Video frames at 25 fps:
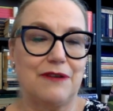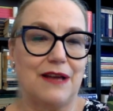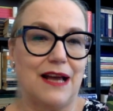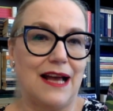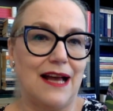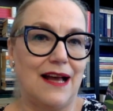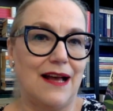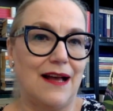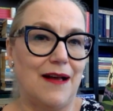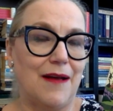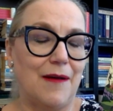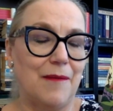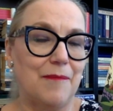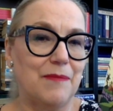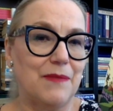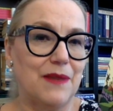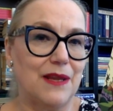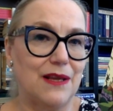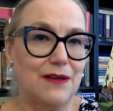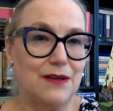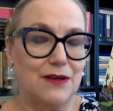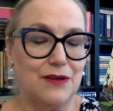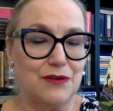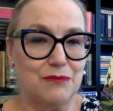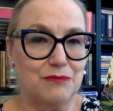about
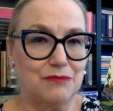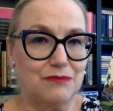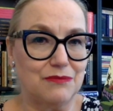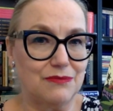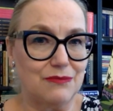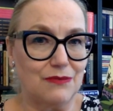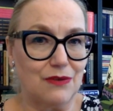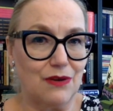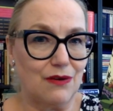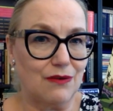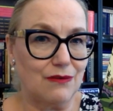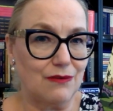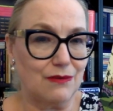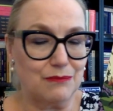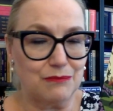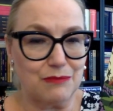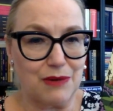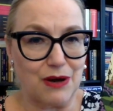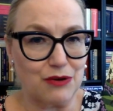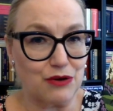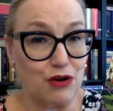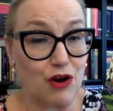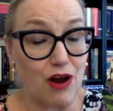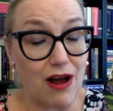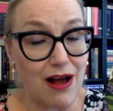
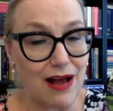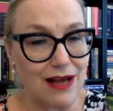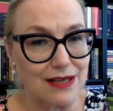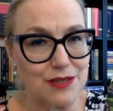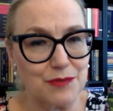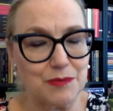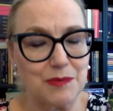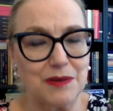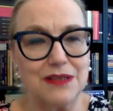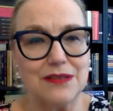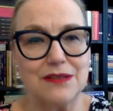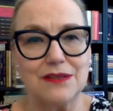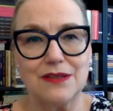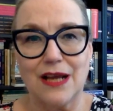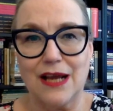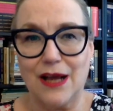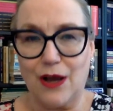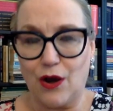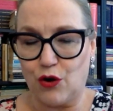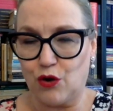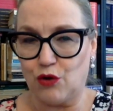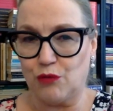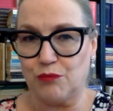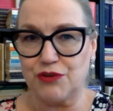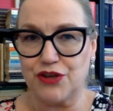her husband,
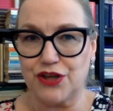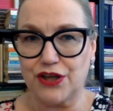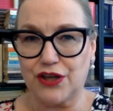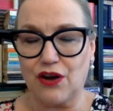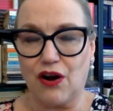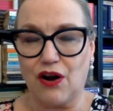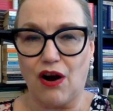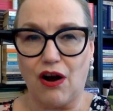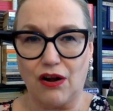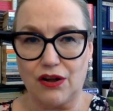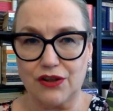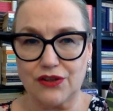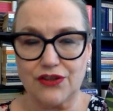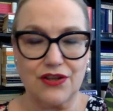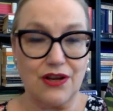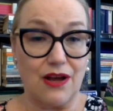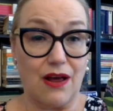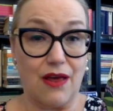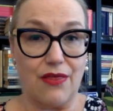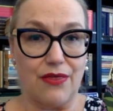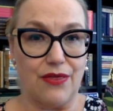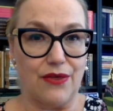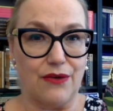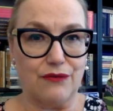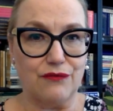whom she calls
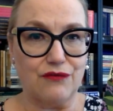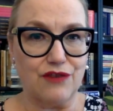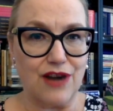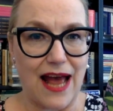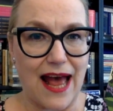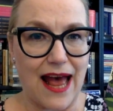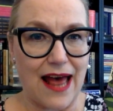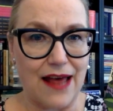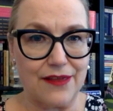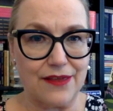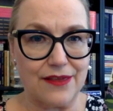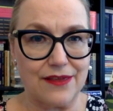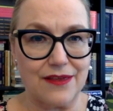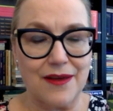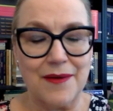the Wrath.